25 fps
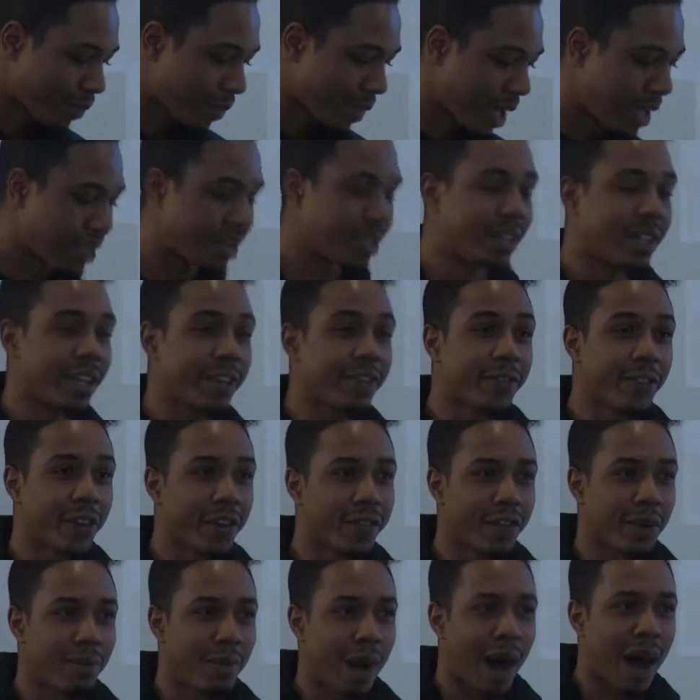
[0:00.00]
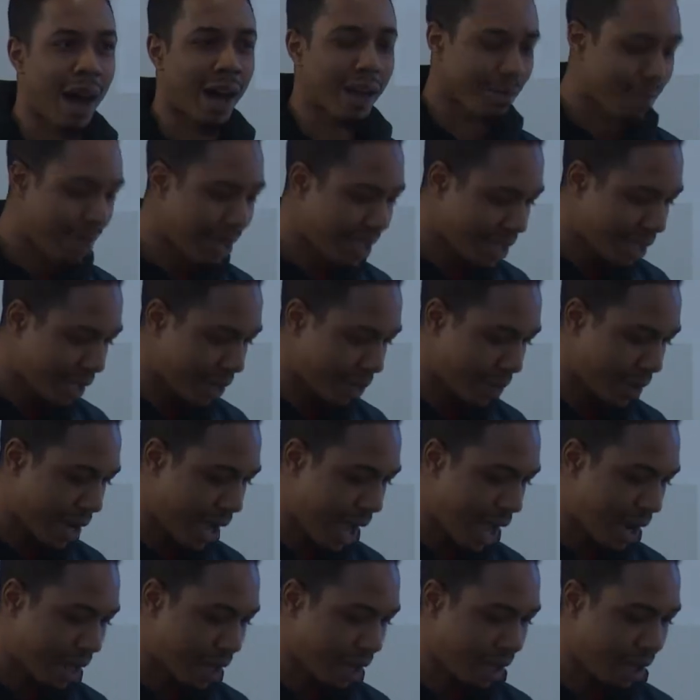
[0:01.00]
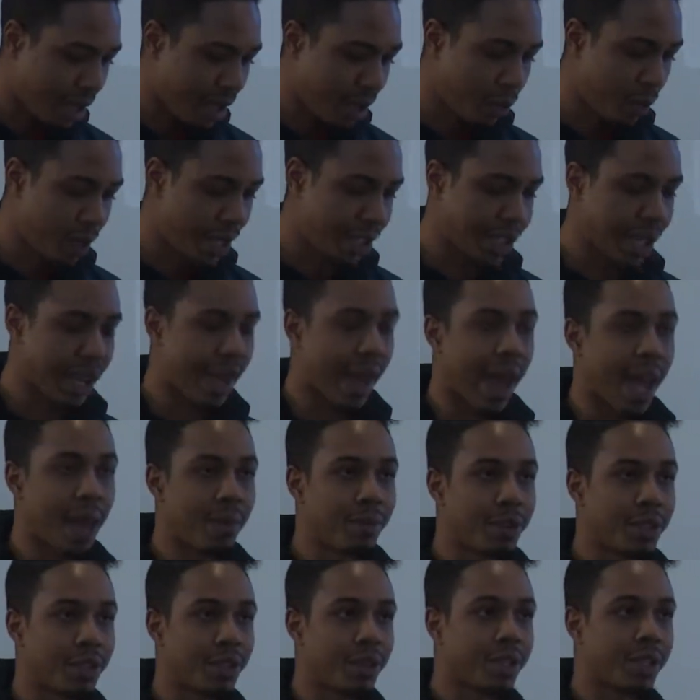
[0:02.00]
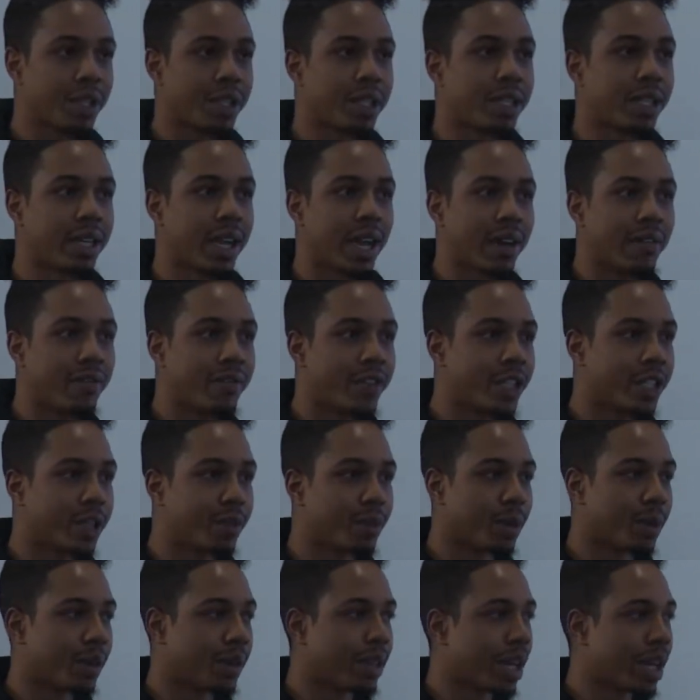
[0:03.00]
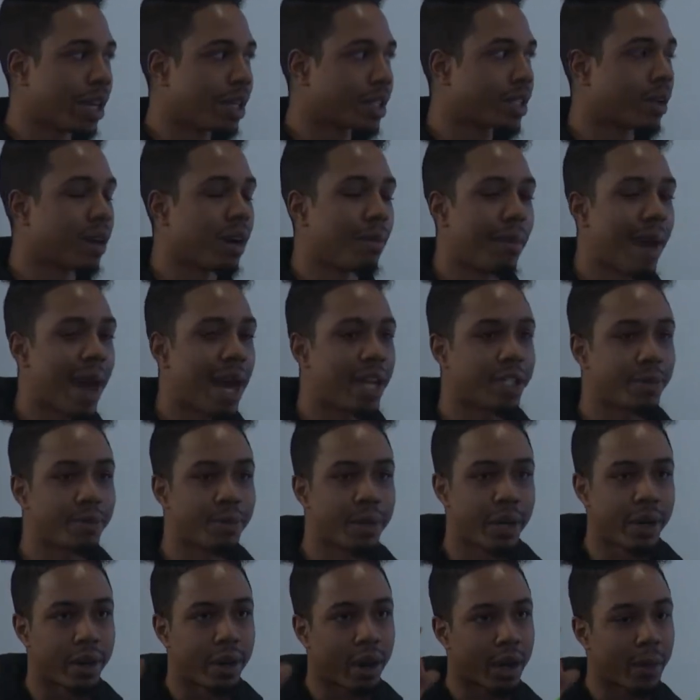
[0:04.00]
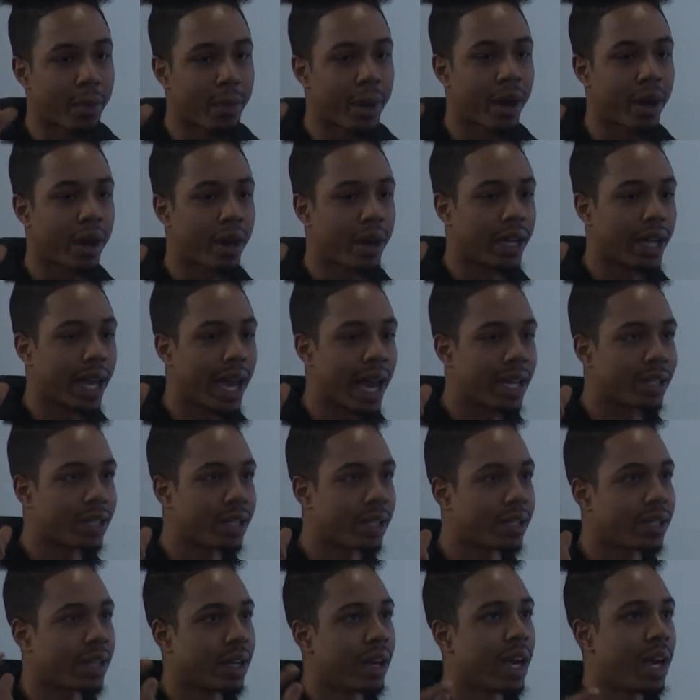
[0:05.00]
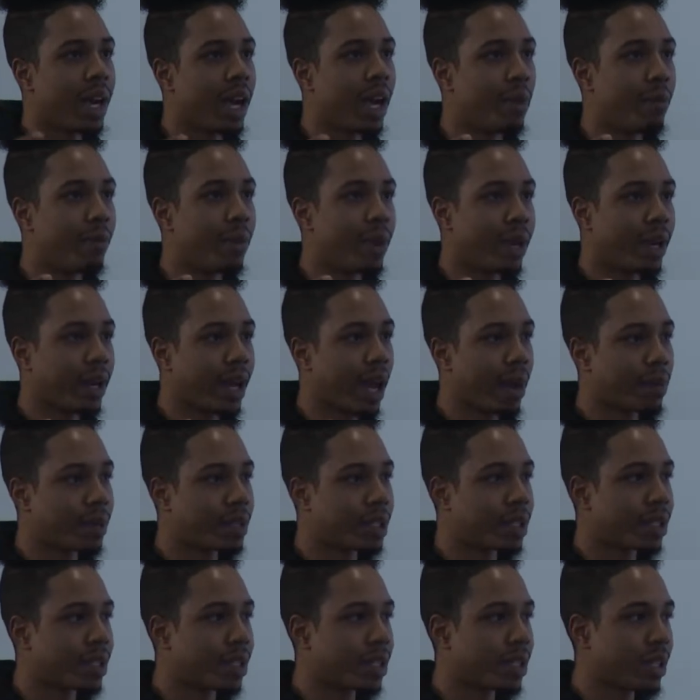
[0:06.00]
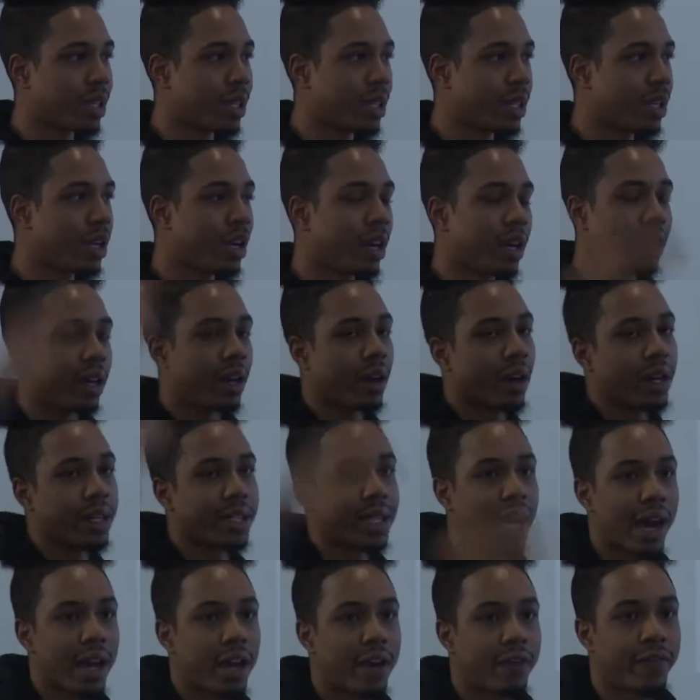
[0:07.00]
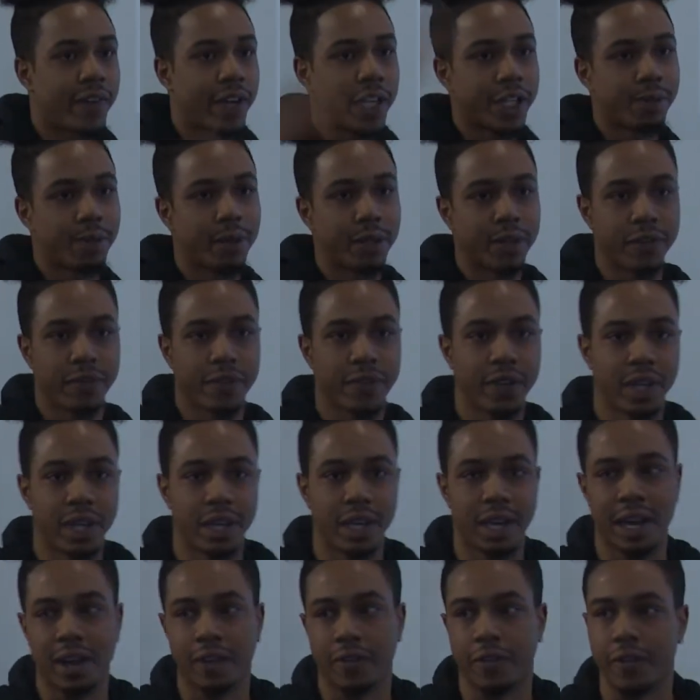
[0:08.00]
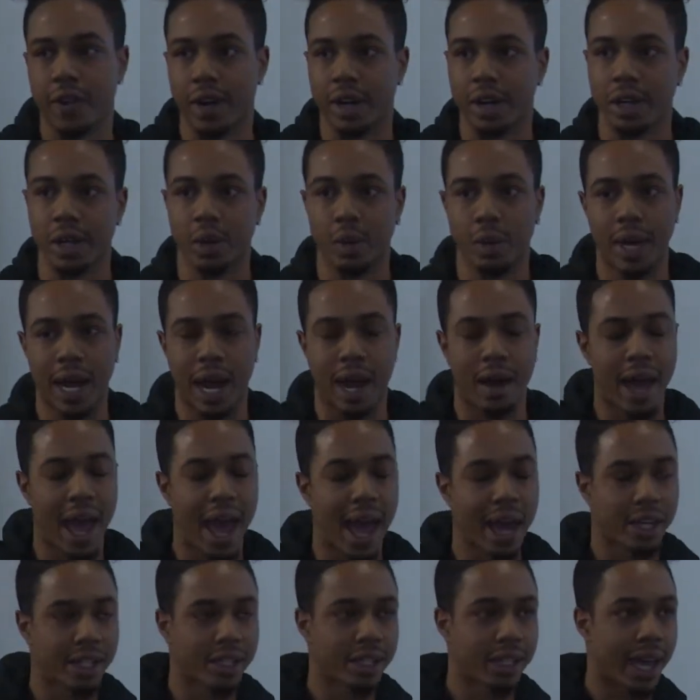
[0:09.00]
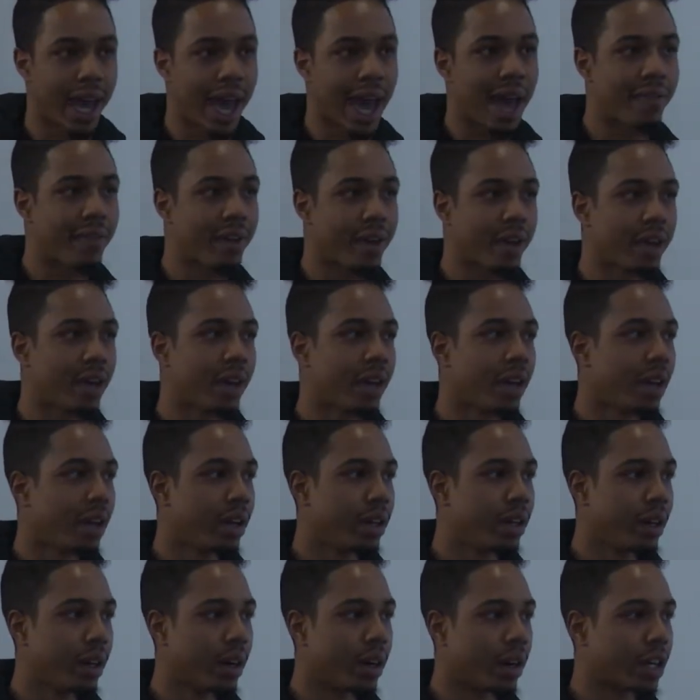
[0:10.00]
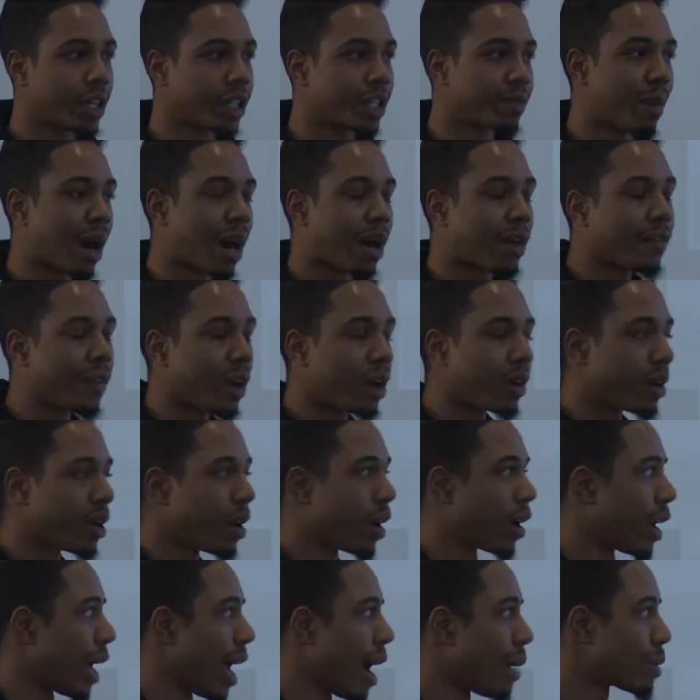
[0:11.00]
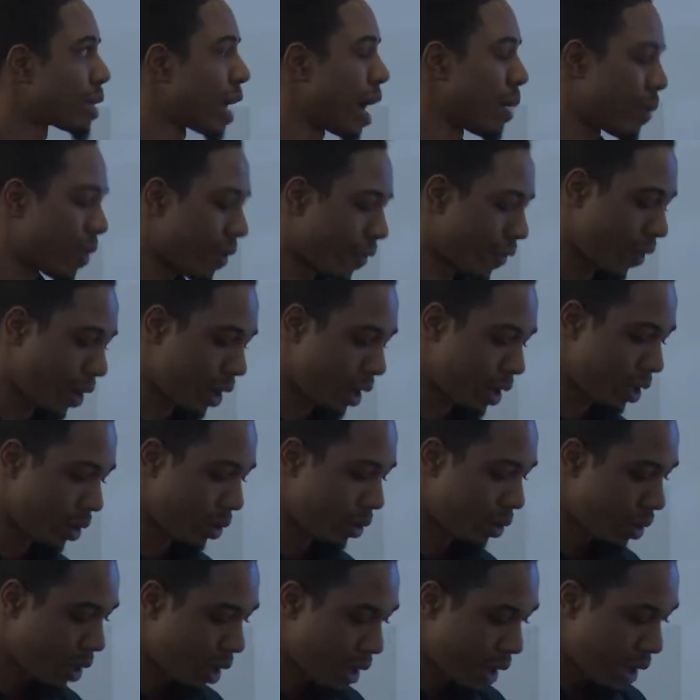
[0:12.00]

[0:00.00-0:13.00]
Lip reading: it's different from augmented reality, which enables you to see invisible things. So imagine putting on a pair of glasses and being able to see your entire Facebook feed in front of you without actually having your smartphone or your laptop in front of you.